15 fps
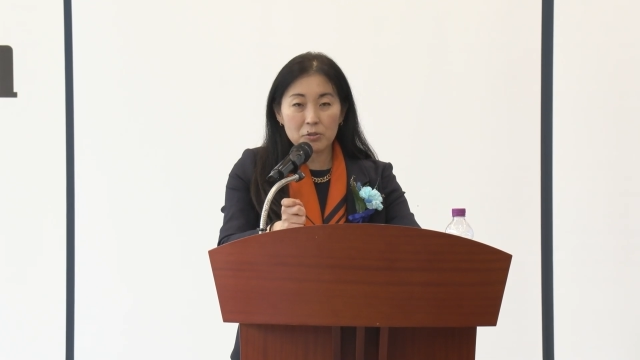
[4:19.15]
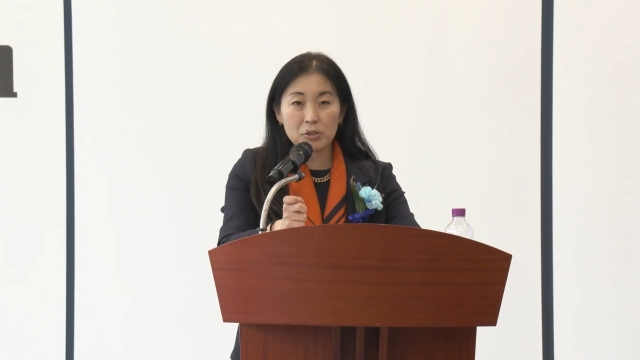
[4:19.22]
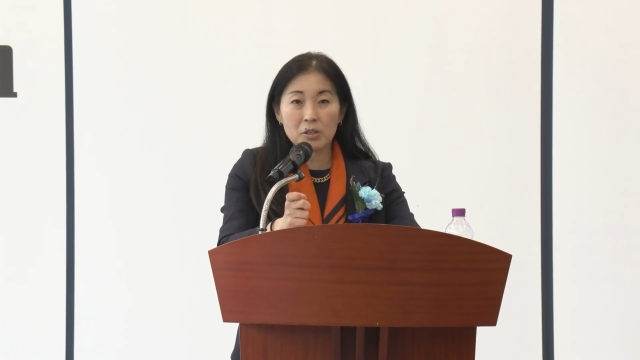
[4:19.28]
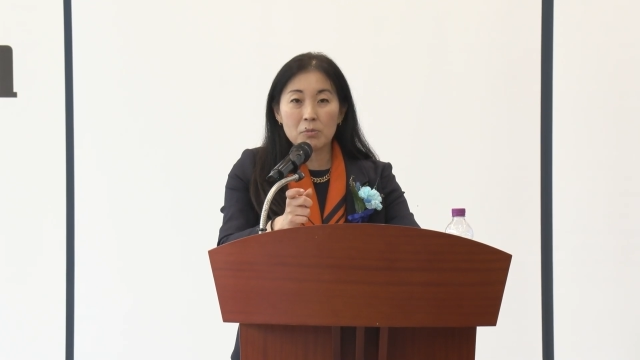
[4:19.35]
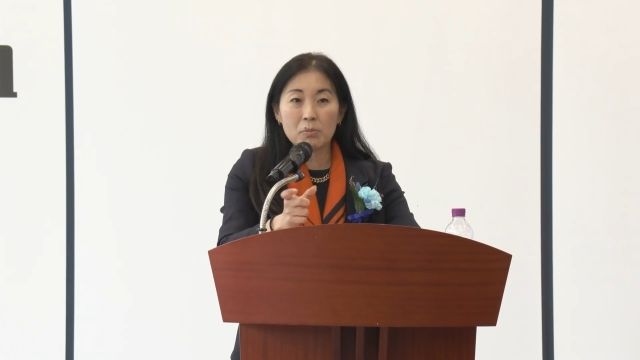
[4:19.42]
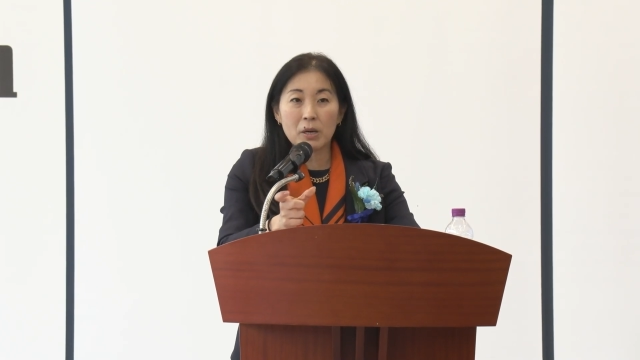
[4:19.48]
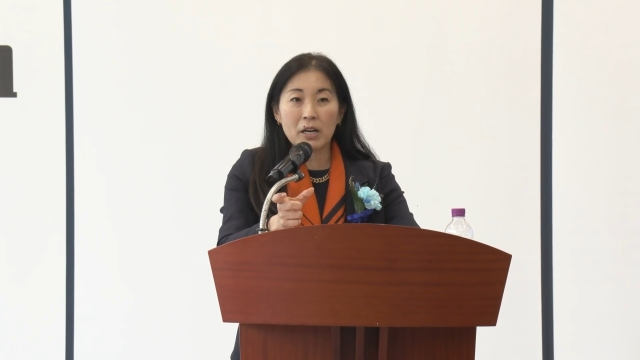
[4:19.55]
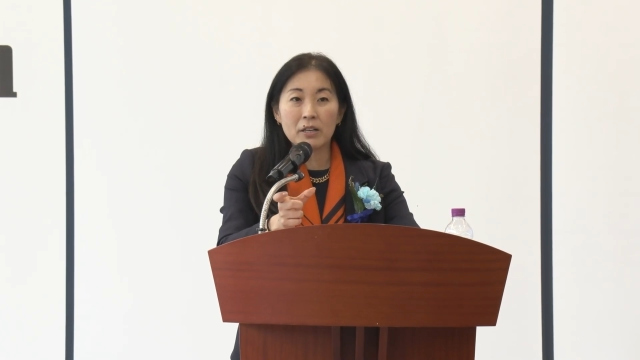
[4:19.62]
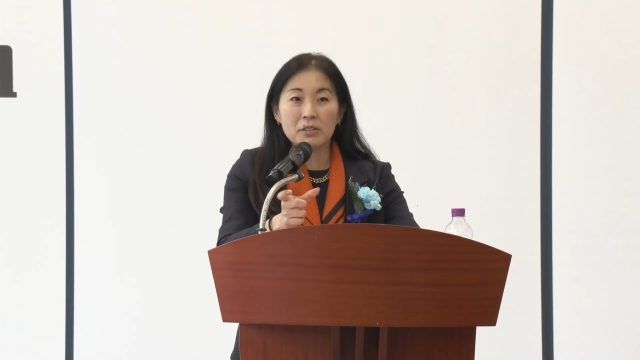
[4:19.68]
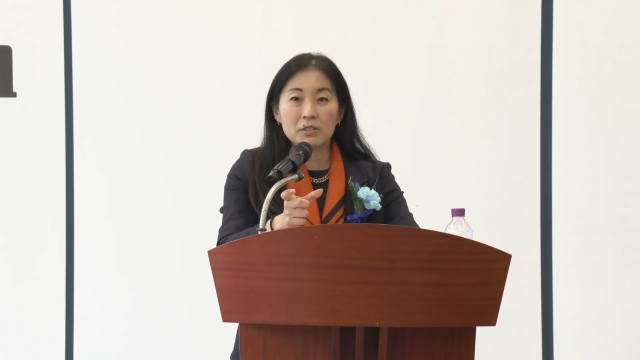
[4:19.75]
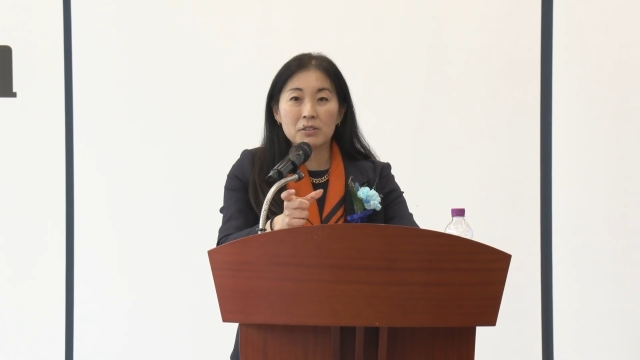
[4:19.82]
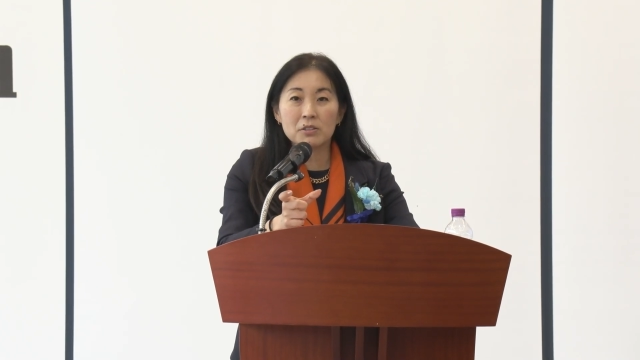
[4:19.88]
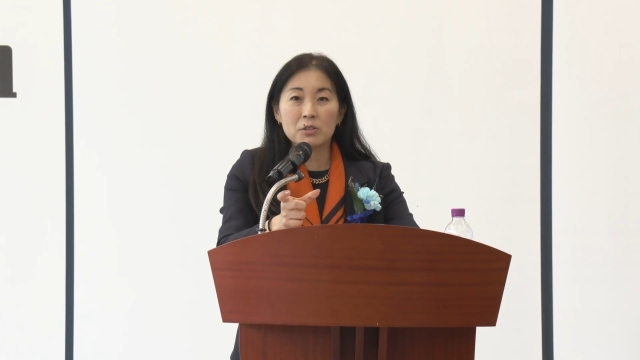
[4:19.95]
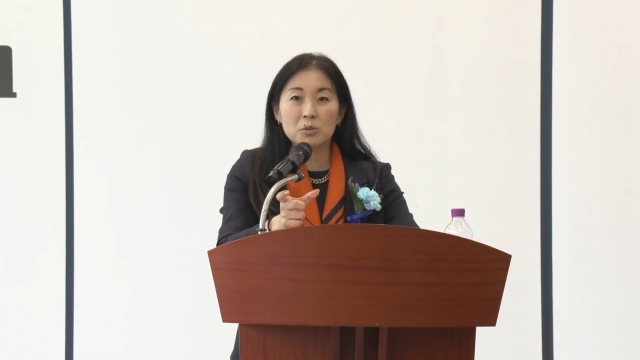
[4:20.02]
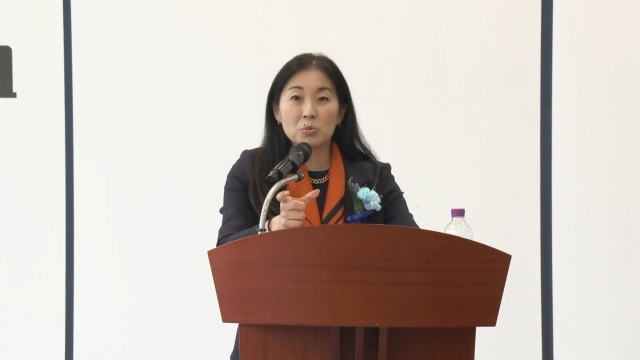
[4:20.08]
you
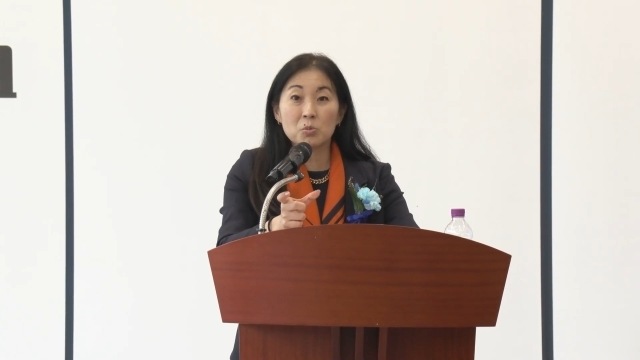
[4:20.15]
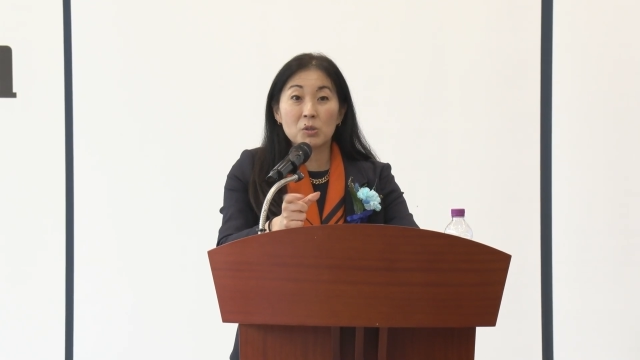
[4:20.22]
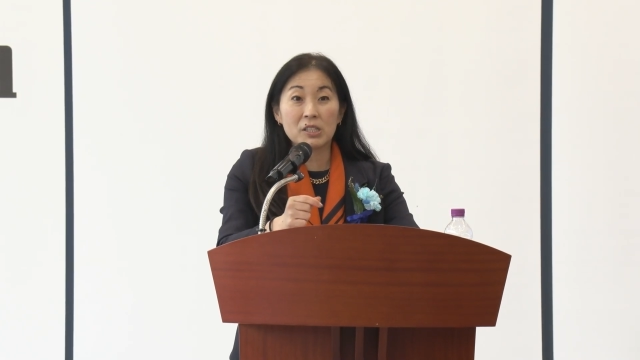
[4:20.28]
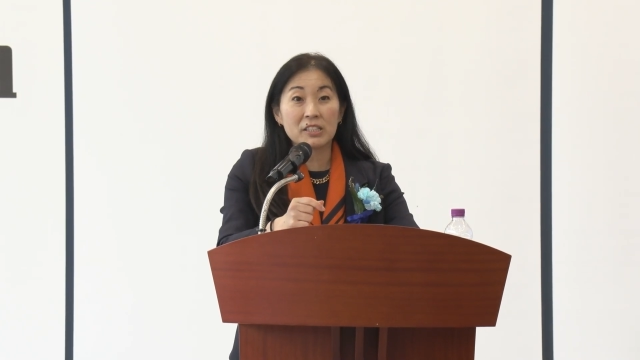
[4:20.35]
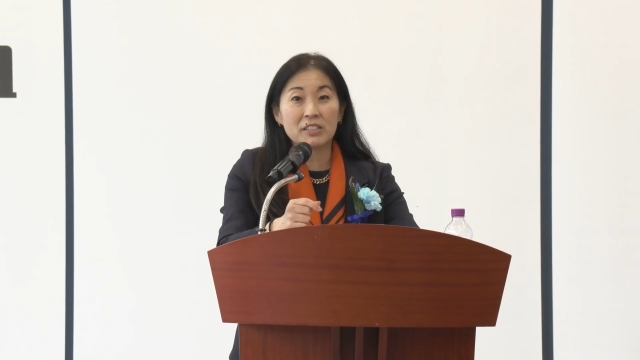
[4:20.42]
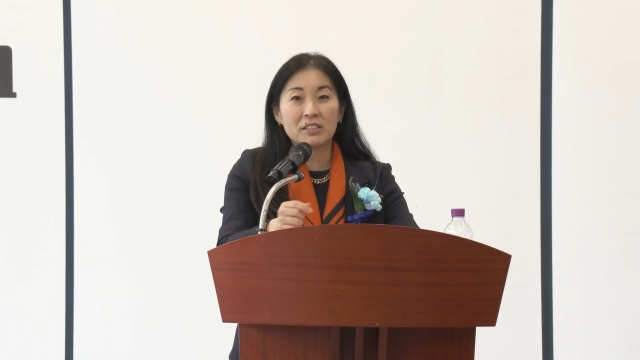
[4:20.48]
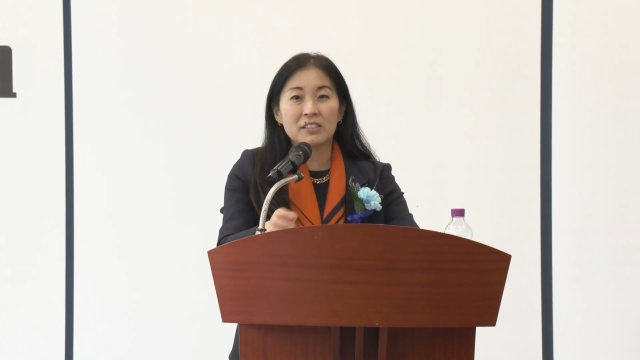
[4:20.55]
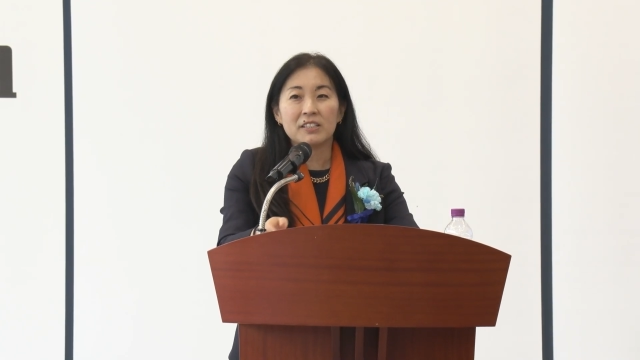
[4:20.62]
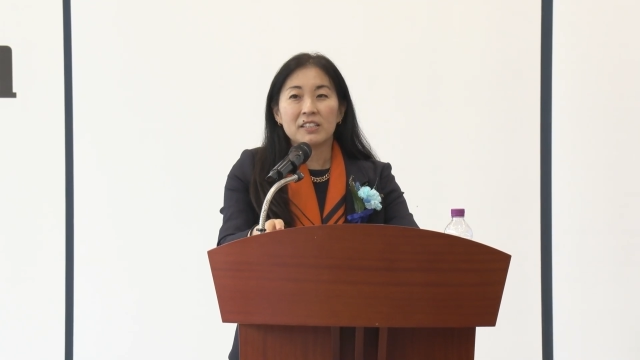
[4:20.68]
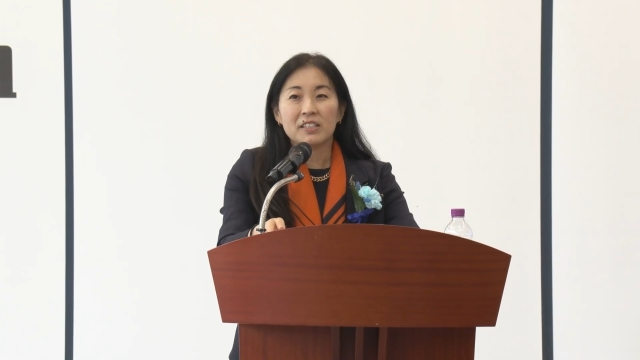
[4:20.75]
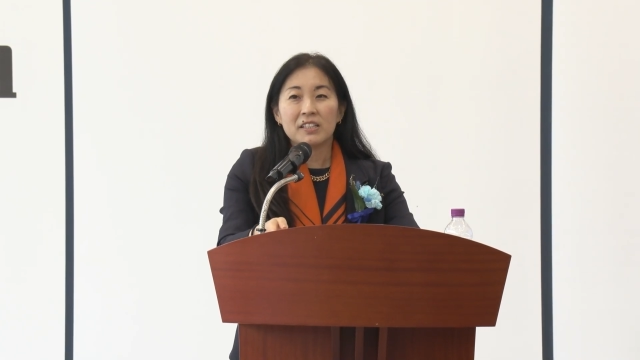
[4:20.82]
combined into one,